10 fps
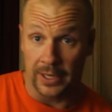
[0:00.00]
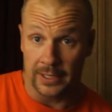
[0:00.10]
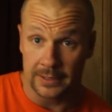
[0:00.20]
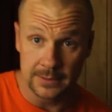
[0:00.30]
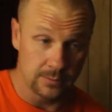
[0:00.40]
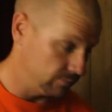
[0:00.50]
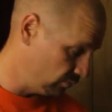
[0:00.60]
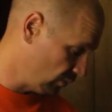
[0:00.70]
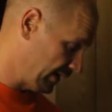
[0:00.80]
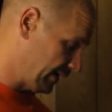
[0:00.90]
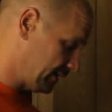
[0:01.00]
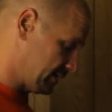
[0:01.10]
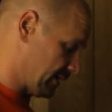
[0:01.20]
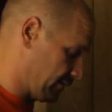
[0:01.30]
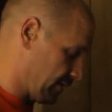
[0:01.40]
eggs, white
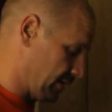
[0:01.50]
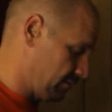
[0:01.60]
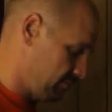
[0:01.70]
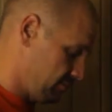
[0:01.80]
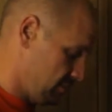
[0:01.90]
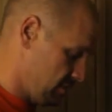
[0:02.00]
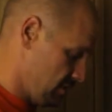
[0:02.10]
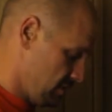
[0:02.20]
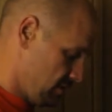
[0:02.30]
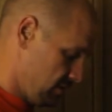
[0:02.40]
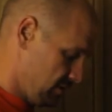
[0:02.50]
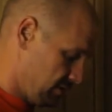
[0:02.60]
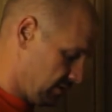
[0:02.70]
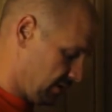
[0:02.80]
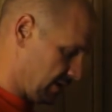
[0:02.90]
eggs, I don't care.
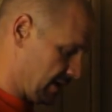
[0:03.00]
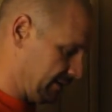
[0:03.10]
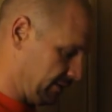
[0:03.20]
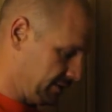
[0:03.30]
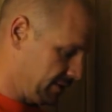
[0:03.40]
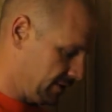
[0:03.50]
So you're going to add those